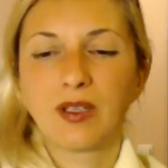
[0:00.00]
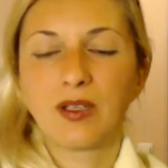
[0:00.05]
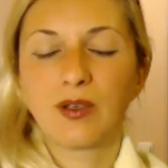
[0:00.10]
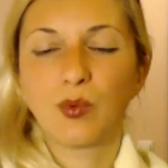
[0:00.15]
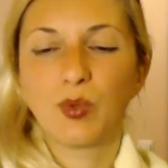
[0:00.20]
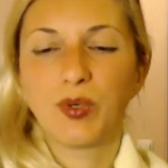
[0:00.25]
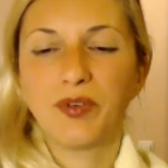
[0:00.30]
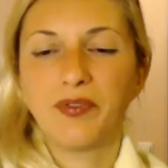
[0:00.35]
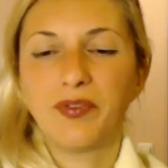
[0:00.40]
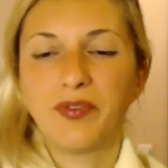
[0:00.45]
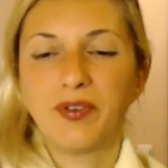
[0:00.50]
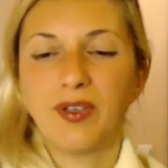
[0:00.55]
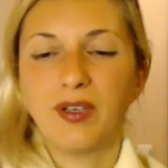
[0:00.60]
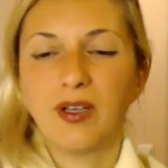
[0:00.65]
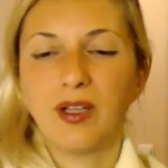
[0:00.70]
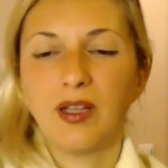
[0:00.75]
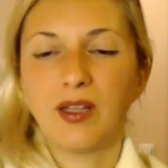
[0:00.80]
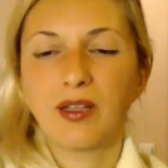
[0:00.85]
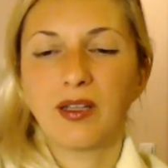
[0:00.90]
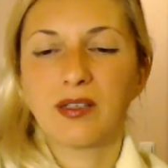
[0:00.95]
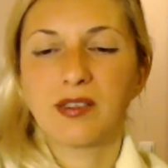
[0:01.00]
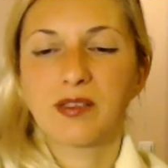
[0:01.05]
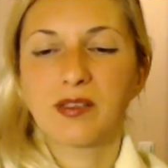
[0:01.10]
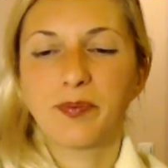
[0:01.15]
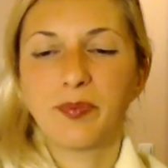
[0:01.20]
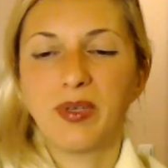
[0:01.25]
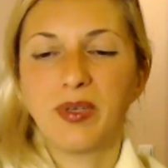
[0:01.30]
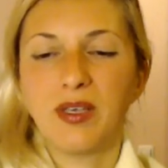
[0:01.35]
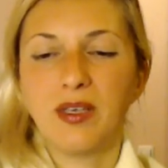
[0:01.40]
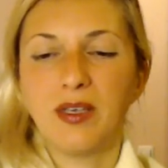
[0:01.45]
We feel this
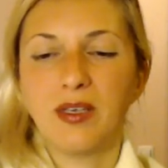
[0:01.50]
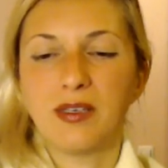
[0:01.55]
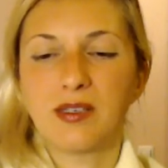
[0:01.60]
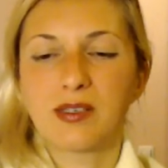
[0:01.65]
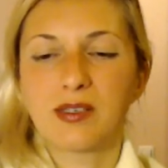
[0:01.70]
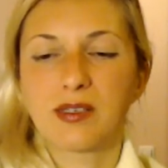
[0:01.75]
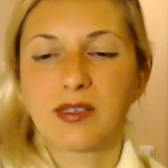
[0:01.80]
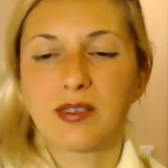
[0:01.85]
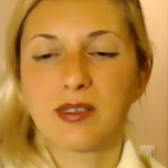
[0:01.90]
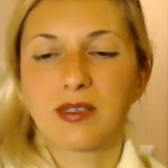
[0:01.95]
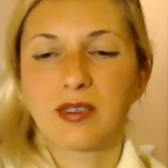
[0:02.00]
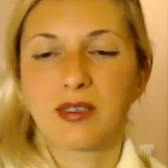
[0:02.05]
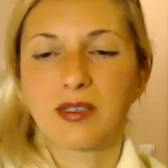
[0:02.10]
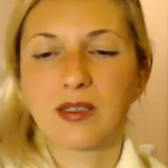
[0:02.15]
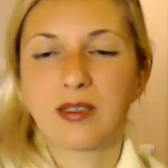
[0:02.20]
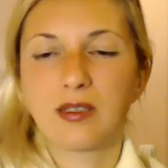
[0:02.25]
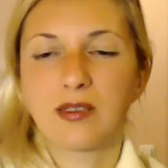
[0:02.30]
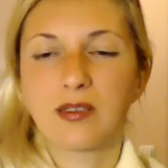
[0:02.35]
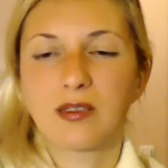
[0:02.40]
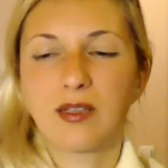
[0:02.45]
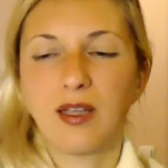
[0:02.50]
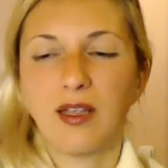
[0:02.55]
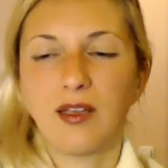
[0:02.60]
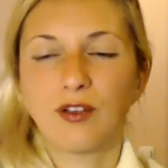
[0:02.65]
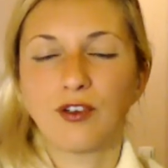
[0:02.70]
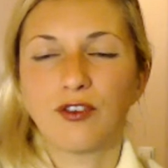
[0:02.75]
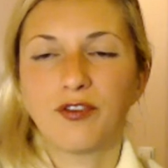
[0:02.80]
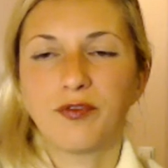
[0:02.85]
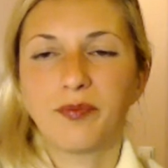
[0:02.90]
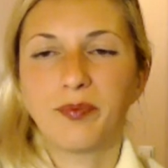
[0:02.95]
peace, this state
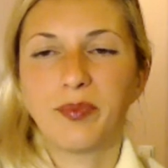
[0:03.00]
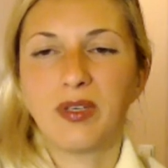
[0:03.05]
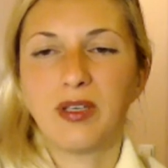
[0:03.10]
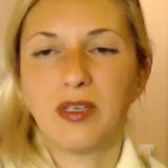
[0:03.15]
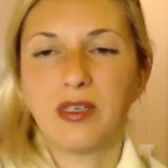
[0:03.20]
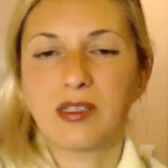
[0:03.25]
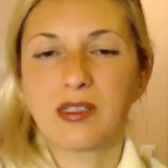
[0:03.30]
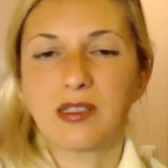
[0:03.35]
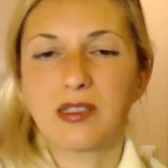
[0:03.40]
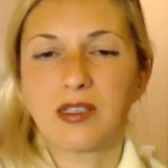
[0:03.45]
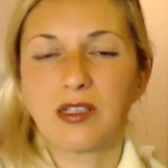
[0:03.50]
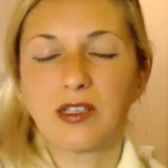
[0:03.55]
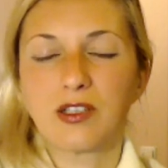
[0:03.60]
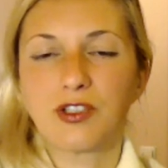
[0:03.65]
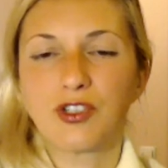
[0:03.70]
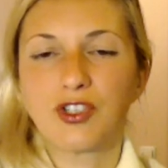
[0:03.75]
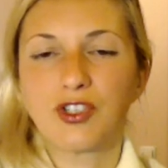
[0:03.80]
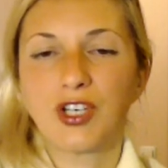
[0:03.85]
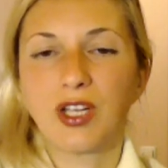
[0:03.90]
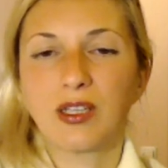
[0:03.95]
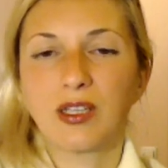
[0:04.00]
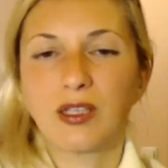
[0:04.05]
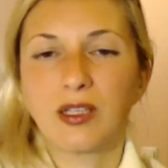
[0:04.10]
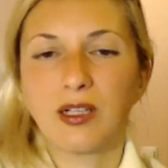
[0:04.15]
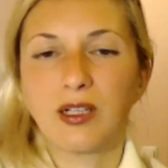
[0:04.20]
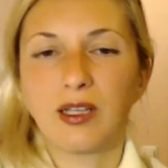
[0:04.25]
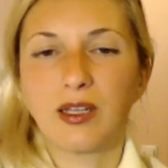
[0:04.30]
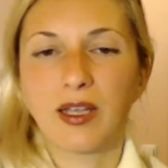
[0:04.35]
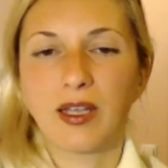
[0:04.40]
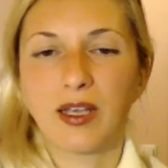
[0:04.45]
of peace, this
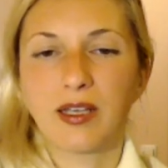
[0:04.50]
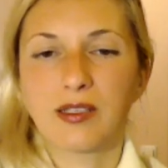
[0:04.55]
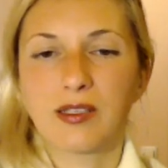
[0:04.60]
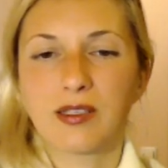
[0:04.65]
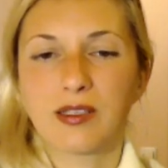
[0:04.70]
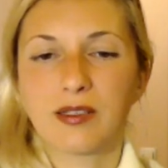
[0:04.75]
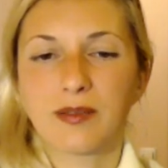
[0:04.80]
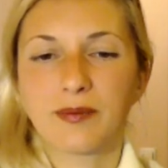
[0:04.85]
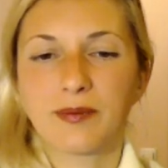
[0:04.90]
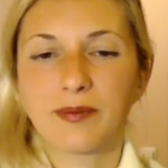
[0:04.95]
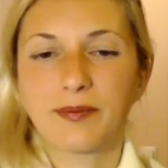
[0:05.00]
gentleness